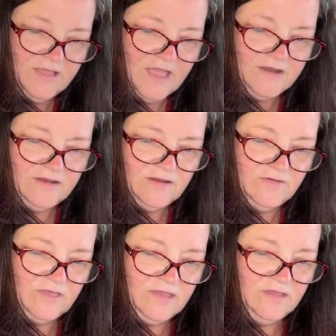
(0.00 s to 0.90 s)
I didn't know
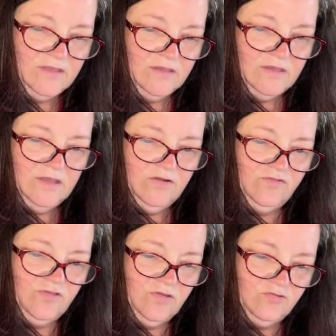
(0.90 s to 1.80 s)
that. And there's
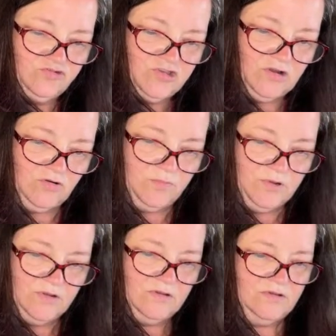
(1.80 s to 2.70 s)
a little cherub.
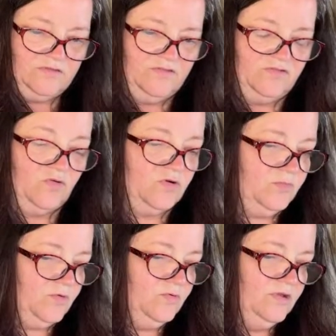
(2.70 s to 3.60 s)

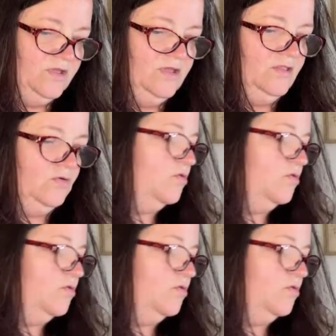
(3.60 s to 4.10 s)
Adorable little